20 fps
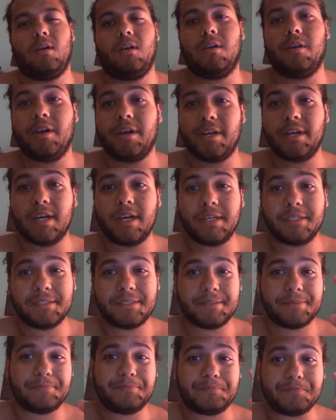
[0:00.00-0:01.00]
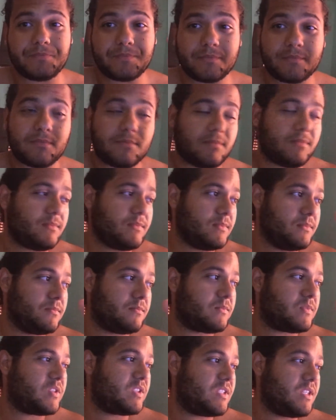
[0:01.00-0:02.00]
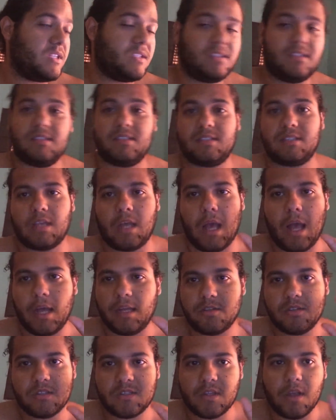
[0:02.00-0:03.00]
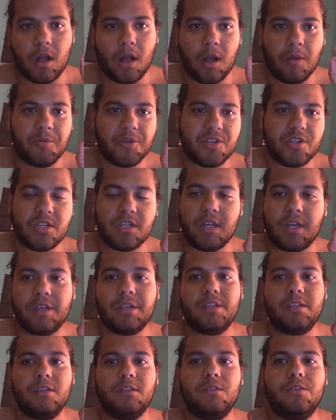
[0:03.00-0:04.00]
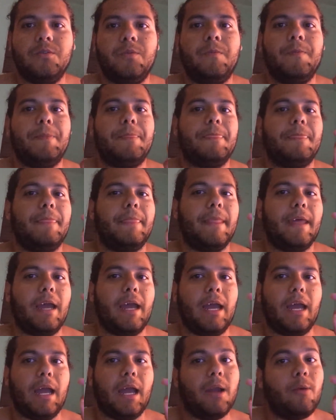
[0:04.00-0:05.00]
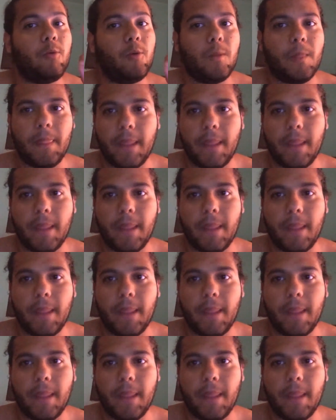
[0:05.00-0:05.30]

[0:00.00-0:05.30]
Alright guys, since I just saw how much shit I need to do, I will